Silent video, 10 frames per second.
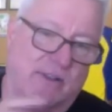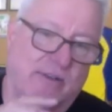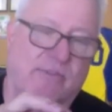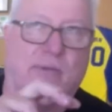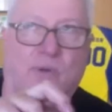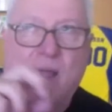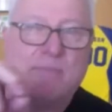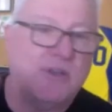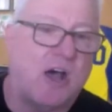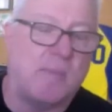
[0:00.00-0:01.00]
the
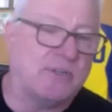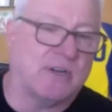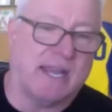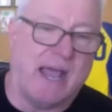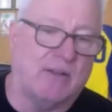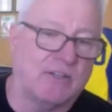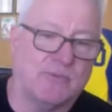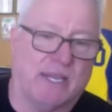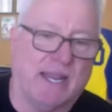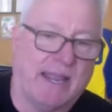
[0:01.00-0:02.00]
ramped knobbies are countless.
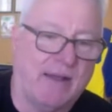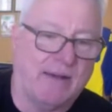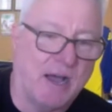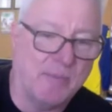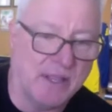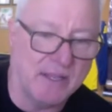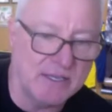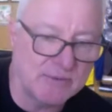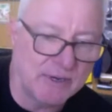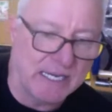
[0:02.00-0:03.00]
We can't count how many it
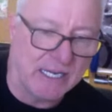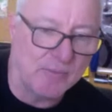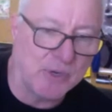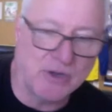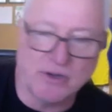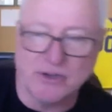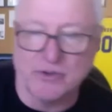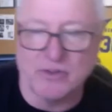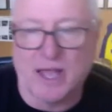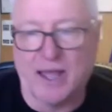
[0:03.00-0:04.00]
is. I need a computer to
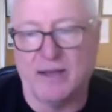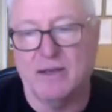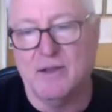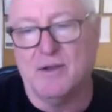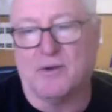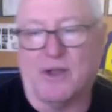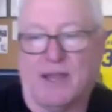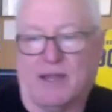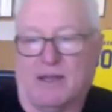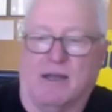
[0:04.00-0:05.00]
do that, right?